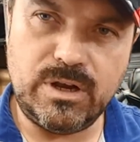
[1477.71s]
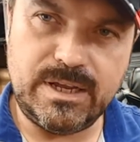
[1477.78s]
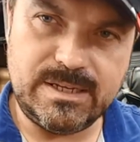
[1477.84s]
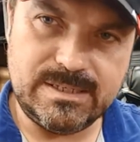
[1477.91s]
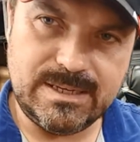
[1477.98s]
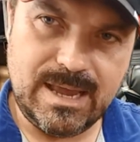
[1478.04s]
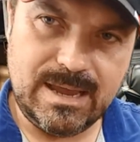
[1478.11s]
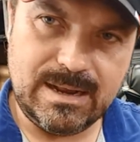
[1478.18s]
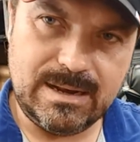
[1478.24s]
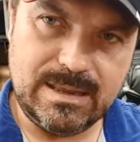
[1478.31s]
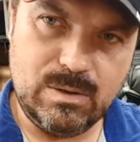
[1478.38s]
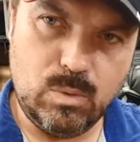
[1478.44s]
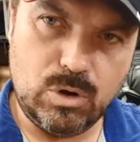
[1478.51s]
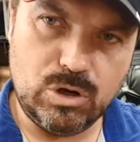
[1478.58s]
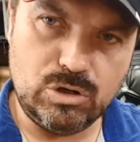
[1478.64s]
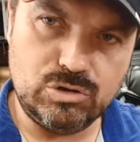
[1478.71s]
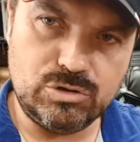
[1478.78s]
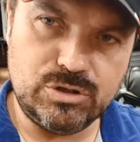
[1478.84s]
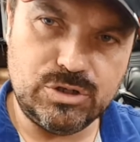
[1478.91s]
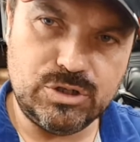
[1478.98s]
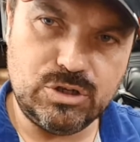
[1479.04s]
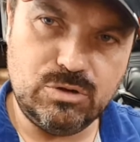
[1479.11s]
exactly
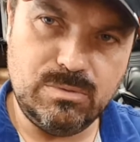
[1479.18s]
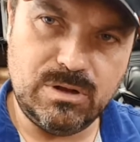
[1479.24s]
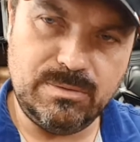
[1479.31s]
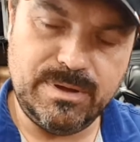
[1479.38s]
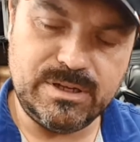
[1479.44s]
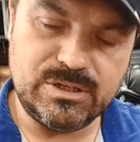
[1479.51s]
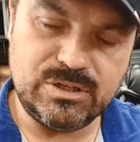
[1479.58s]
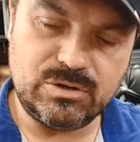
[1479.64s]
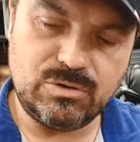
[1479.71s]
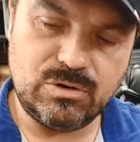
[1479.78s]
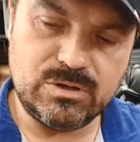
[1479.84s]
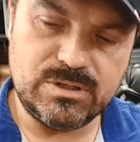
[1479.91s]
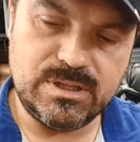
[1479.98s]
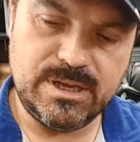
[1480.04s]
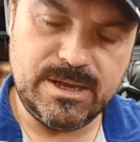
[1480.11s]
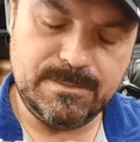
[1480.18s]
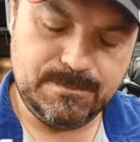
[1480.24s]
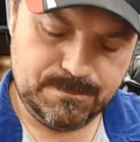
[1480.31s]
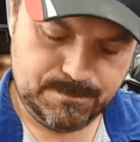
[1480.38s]
102 millimeters across there.